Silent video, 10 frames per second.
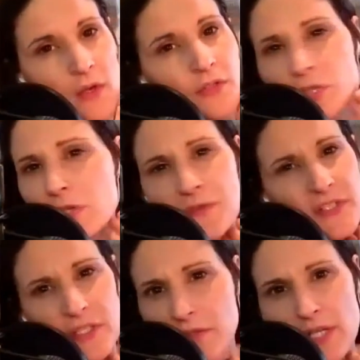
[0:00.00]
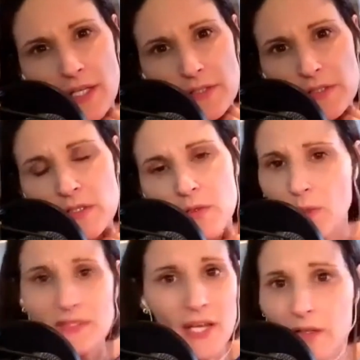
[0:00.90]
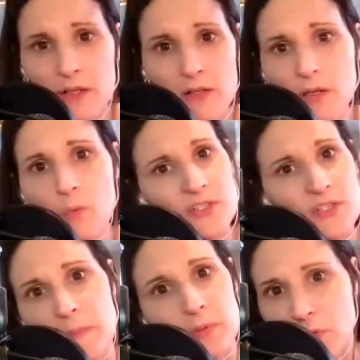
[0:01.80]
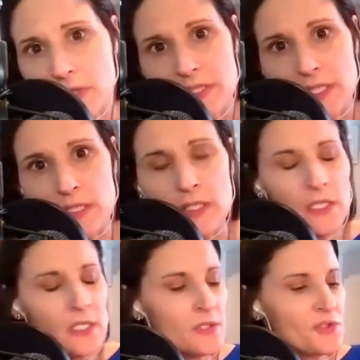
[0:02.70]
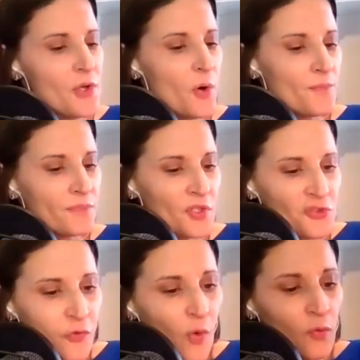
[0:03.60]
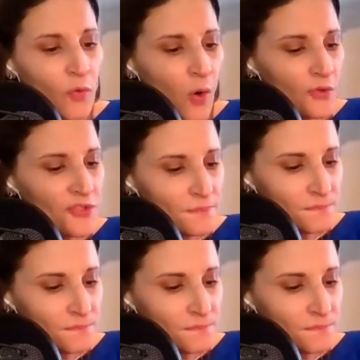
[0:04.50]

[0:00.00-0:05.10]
2 different skill sets. One's analytical, one's people-oriented. So there's 4 roles.